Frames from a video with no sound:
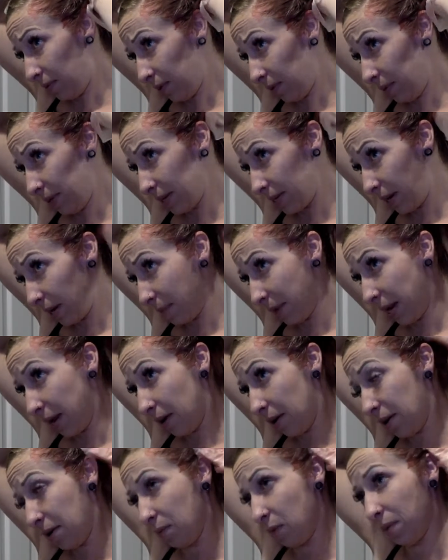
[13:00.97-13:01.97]
really want to dye my
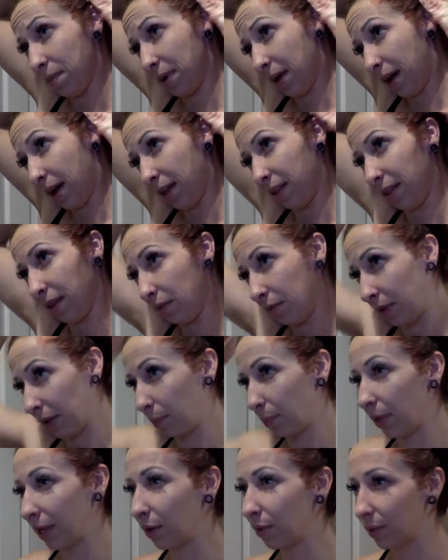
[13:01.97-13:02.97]
hair anymore, but I love
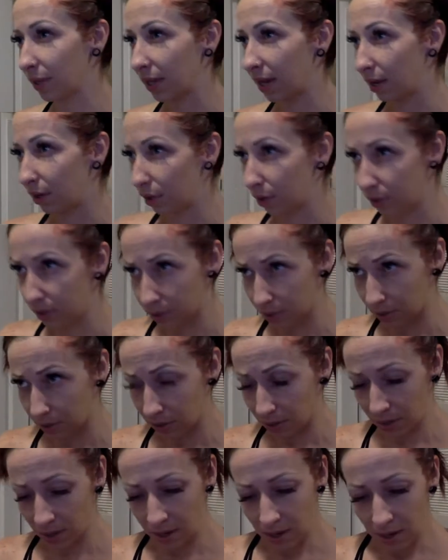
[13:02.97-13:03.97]
like playing with colors,
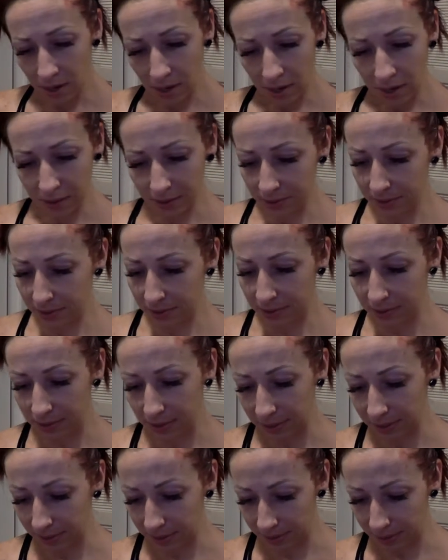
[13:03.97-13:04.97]
and this isn't
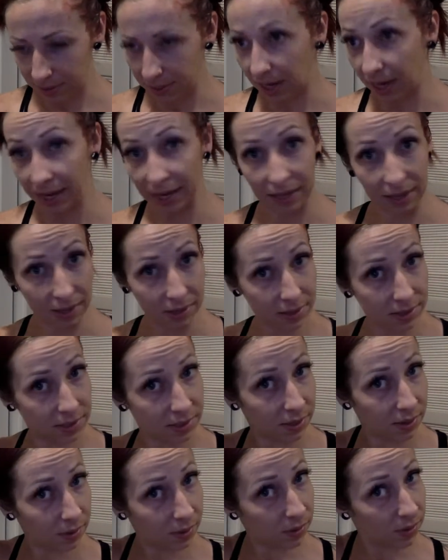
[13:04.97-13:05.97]
technically dyeing it,
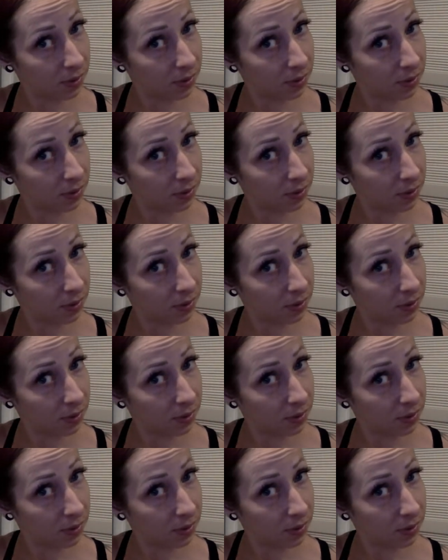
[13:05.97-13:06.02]
so